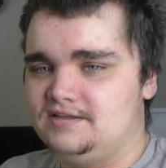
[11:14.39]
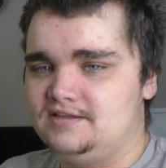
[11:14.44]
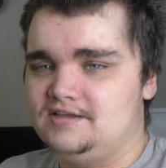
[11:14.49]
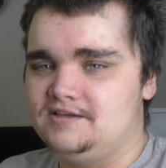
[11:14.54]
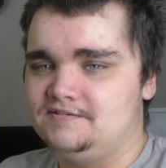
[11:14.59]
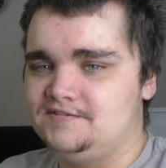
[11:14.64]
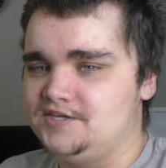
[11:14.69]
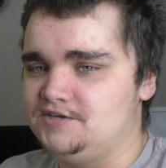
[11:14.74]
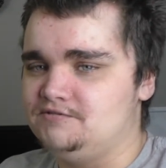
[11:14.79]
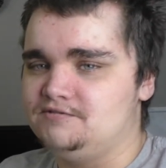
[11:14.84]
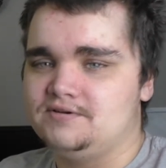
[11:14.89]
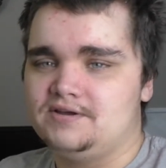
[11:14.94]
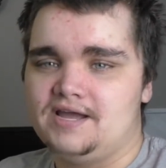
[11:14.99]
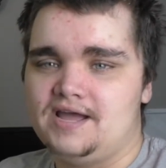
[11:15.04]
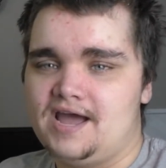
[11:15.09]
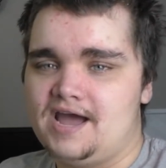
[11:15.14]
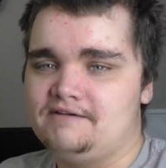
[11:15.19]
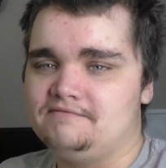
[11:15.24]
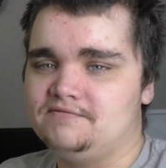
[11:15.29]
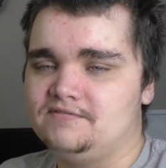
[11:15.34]
if
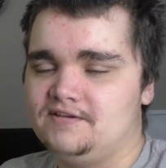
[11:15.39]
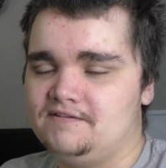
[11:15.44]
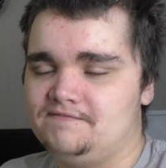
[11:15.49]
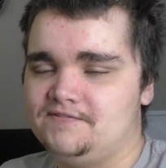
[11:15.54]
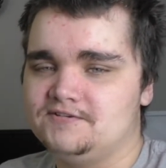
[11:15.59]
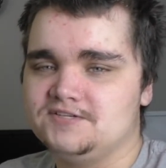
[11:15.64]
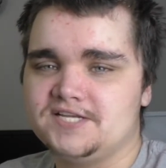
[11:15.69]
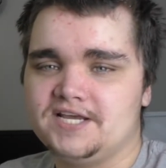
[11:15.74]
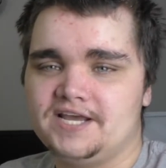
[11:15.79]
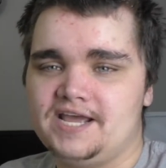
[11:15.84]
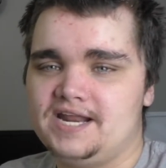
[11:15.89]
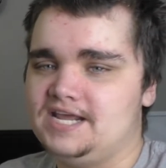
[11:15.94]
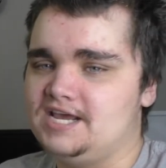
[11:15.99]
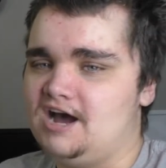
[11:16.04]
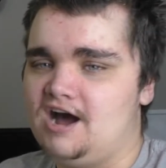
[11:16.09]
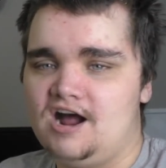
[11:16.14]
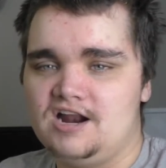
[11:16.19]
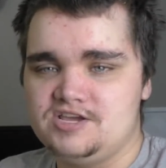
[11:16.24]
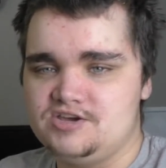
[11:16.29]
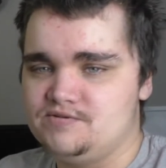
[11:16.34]
there's like any
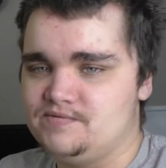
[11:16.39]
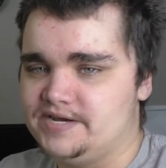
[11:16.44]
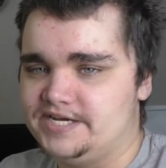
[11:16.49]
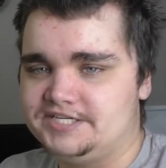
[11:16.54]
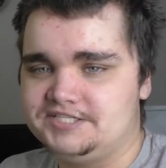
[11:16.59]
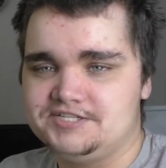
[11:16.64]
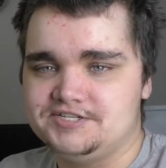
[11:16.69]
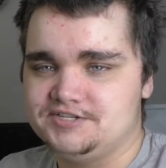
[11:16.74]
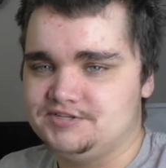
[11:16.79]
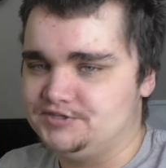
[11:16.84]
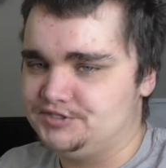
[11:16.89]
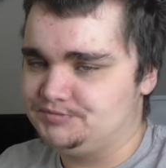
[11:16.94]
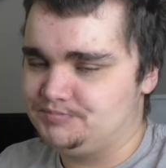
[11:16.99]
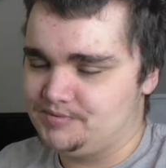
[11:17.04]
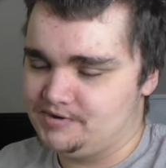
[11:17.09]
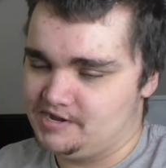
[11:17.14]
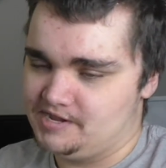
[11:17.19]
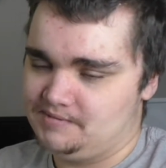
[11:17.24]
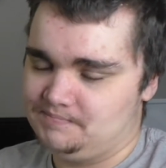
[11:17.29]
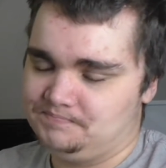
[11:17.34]
audio issues,
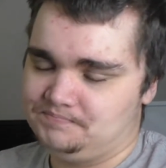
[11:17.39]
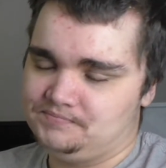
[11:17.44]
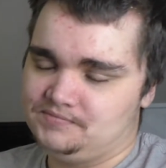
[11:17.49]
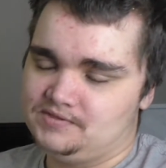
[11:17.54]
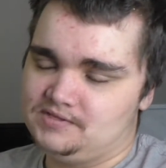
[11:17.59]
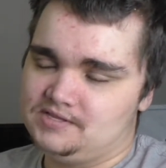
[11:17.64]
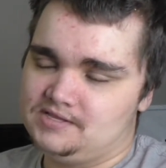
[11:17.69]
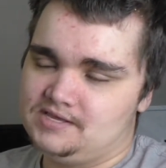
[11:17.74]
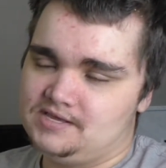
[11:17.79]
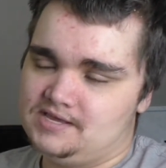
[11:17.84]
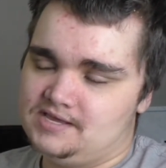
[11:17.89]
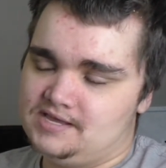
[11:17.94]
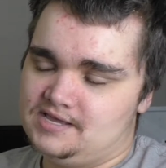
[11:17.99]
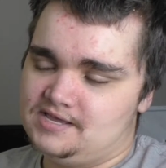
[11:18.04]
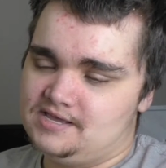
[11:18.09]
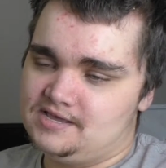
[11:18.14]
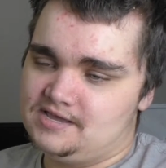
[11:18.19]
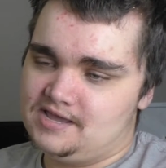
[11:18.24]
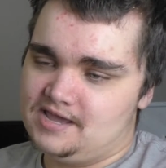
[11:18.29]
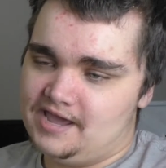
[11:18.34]
but
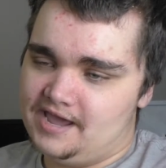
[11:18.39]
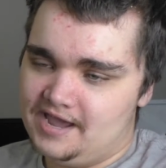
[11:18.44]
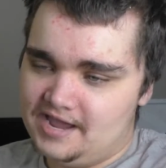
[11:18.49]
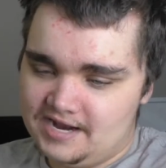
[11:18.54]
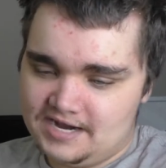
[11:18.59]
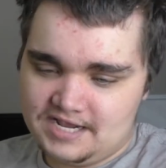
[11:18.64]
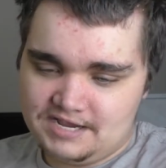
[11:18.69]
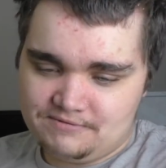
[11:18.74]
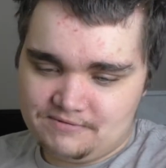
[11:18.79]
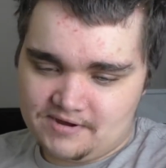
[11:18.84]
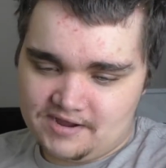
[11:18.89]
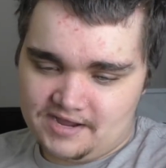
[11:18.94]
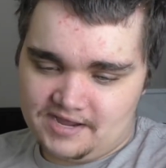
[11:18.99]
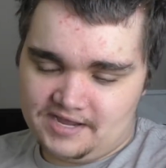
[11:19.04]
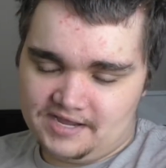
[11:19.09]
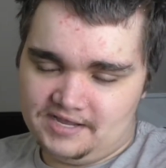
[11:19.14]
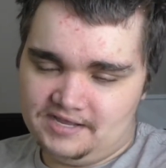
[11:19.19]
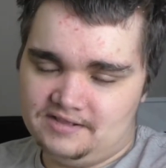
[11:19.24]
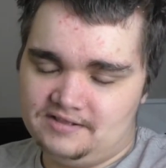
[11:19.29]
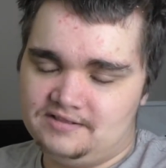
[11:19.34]

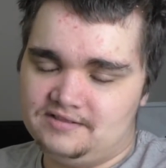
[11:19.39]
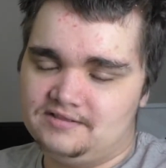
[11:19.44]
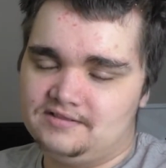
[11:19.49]
anyway,